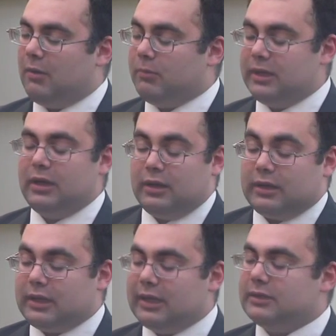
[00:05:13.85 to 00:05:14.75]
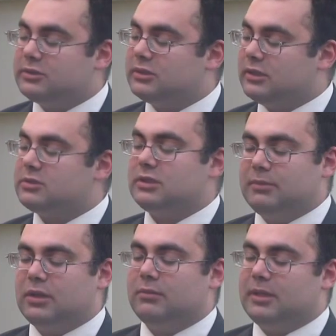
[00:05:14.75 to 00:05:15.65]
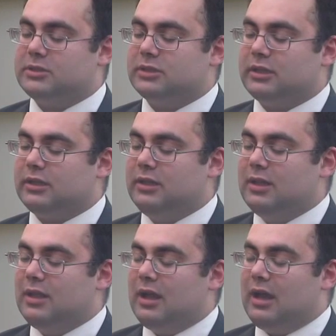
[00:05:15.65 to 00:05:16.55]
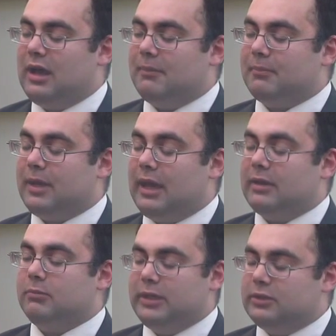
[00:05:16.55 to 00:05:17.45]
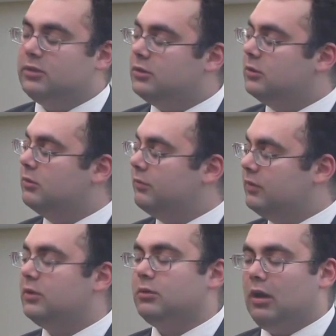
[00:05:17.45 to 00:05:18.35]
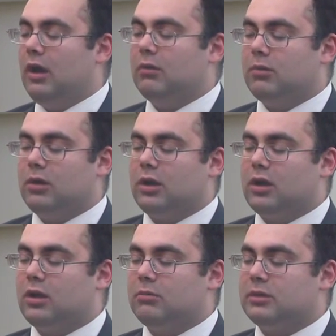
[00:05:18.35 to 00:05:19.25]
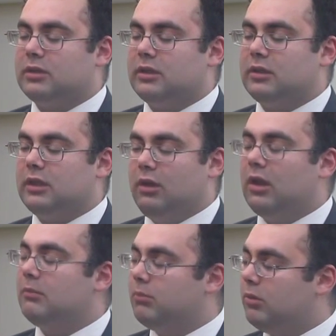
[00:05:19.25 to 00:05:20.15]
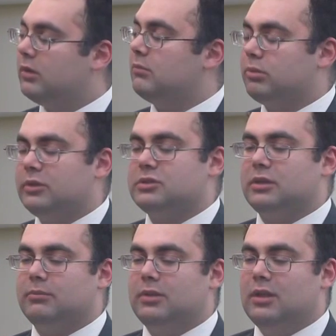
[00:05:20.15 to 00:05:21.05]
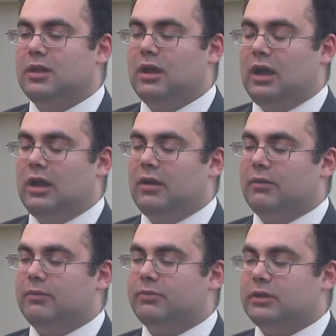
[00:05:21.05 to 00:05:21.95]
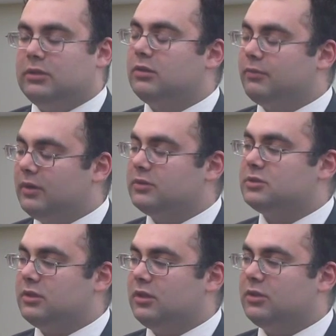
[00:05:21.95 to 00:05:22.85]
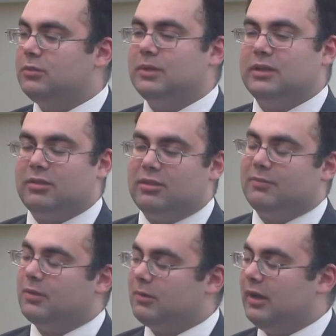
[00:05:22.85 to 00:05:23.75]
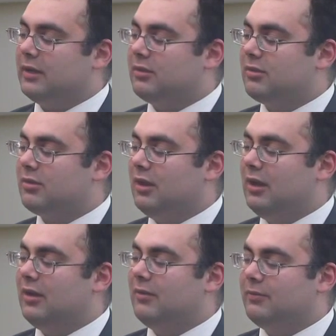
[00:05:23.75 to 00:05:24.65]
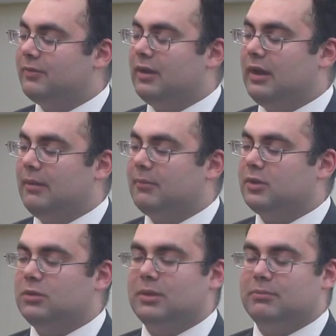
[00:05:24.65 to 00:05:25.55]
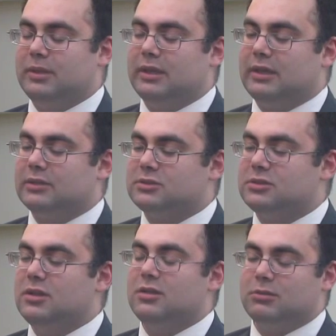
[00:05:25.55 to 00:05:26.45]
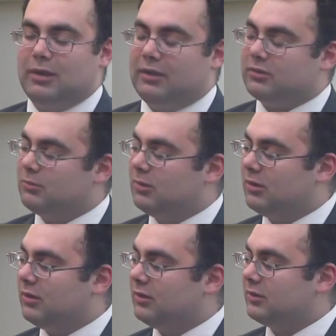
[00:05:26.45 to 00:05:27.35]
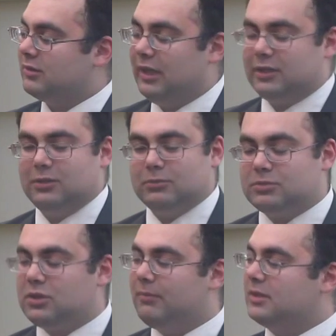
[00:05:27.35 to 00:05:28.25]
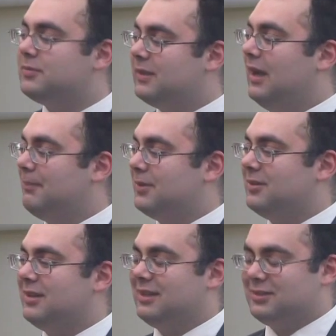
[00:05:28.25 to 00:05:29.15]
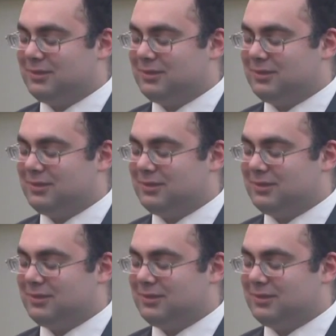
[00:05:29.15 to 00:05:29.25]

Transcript: we are engaged in a similar mission, and we too view our work within the all-important prism of the universal human and civil rights of human beings throughout the world. Thank you so much for the opportunity.